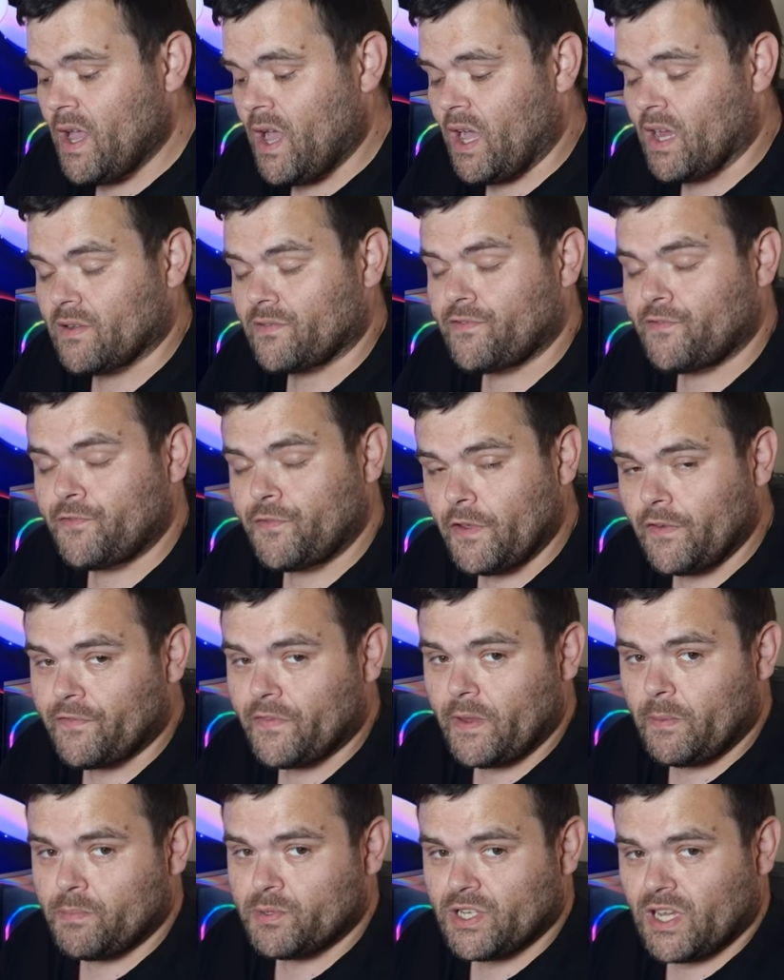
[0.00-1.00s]
at
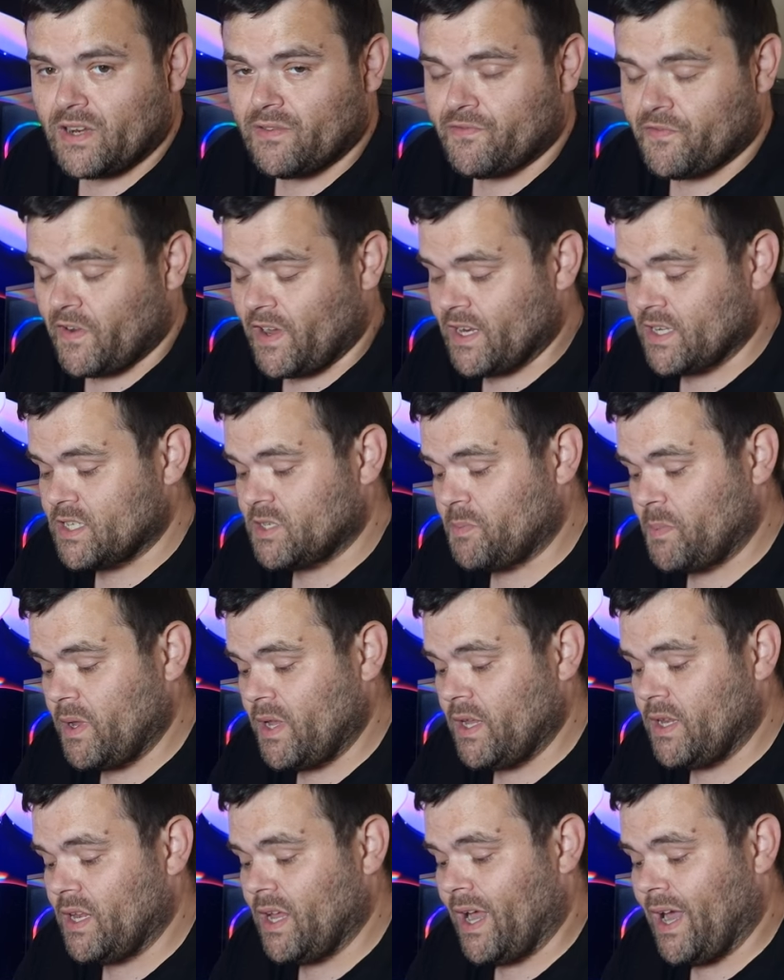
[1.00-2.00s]
50% fan
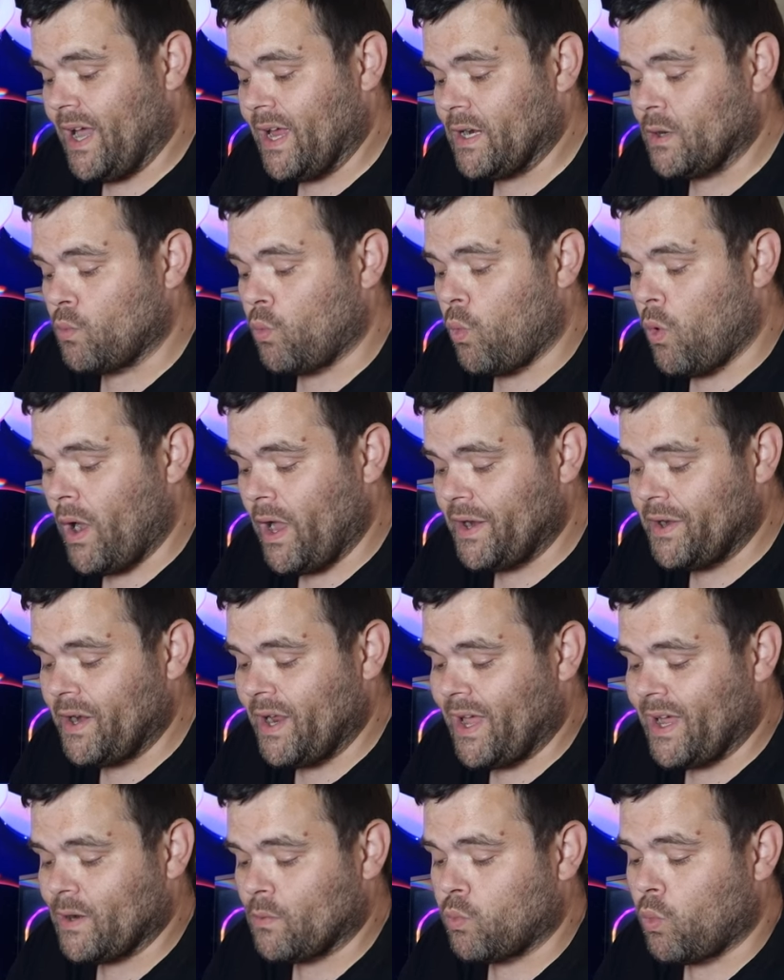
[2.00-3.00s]
speed and one
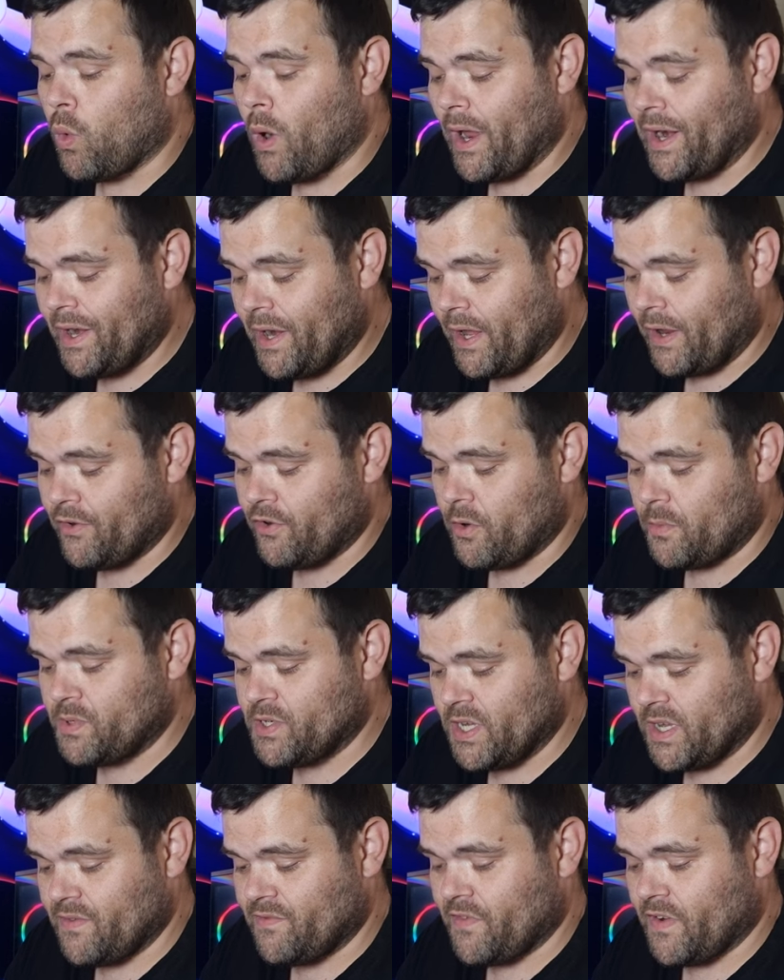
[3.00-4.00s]
at
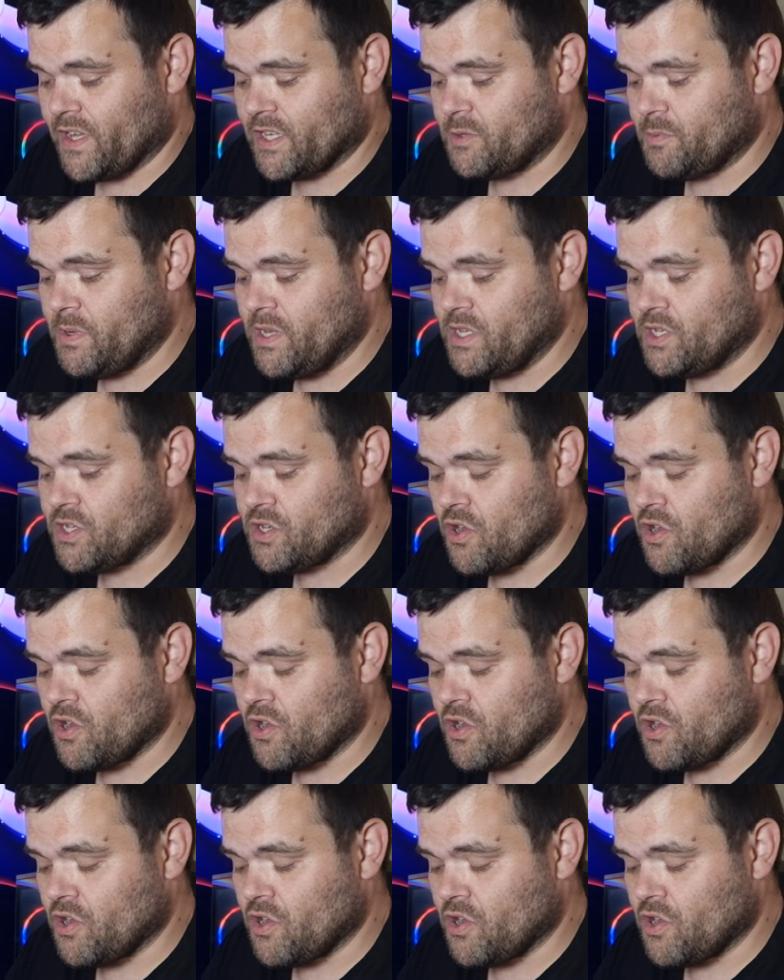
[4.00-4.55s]
100% fan speed.